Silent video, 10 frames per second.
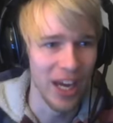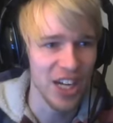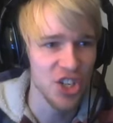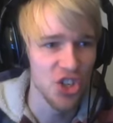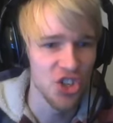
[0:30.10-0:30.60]
away,
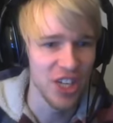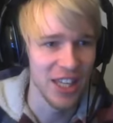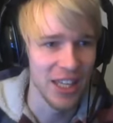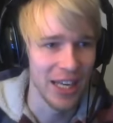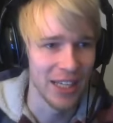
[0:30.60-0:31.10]
actually, just to
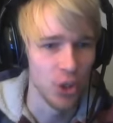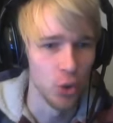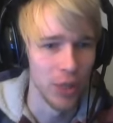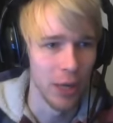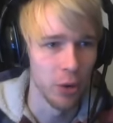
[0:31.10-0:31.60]
get the, like, the
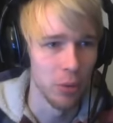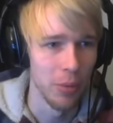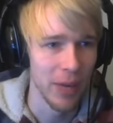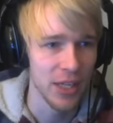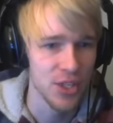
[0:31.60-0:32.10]
cooldown
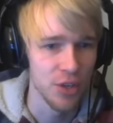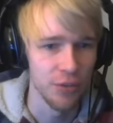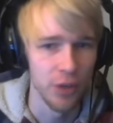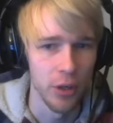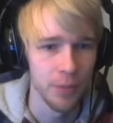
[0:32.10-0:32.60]
coming back and
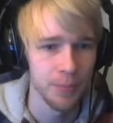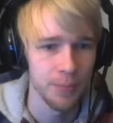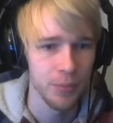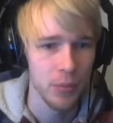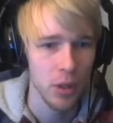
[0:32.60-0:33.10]
stuff, you know?
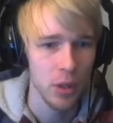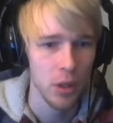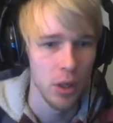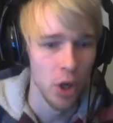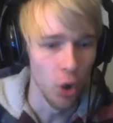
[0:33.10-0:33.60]

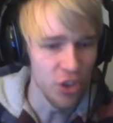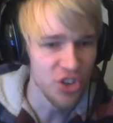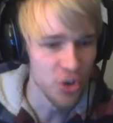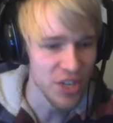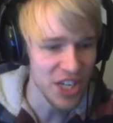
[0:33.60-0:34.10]
Oh,
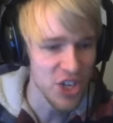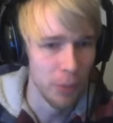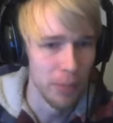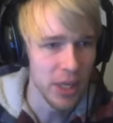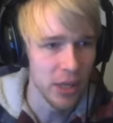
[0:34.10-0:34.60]
the Druid's
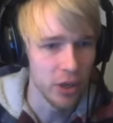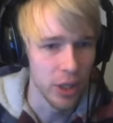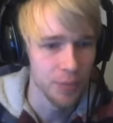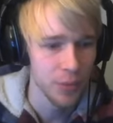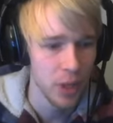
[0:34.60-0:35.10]
actually on me.
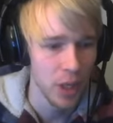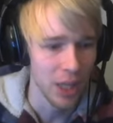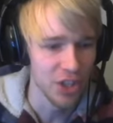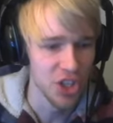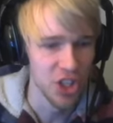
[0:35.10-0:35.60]
Okay,
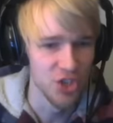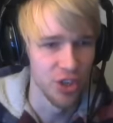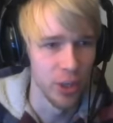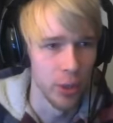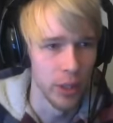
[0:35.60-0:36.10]
I'll just shield
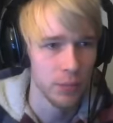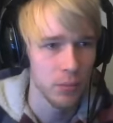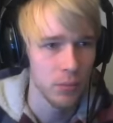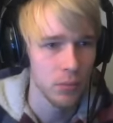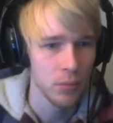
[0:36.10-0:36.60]
straight away.
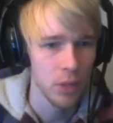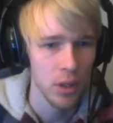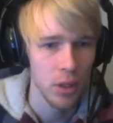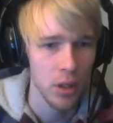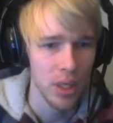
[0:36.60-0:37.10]

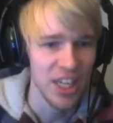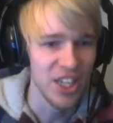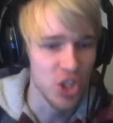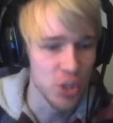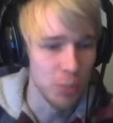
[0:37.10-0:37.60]

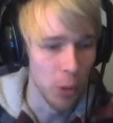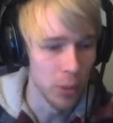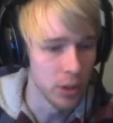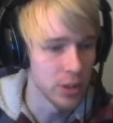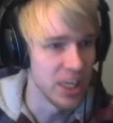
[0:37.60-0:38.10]
He just
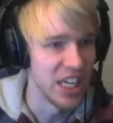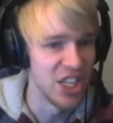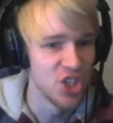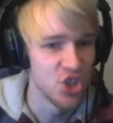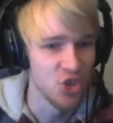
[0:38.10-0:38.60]
bubbled.
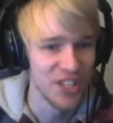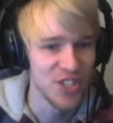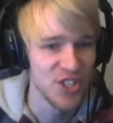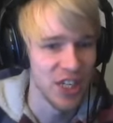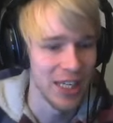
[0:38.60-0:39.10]

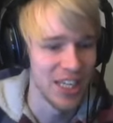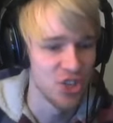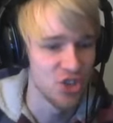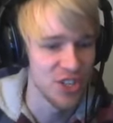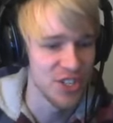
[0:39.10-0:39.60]
Interesting,
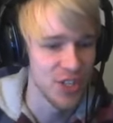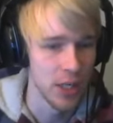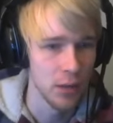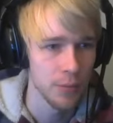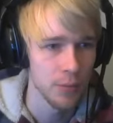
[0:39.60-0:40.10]

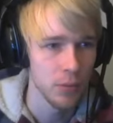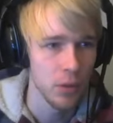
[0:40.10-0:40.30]
interesting.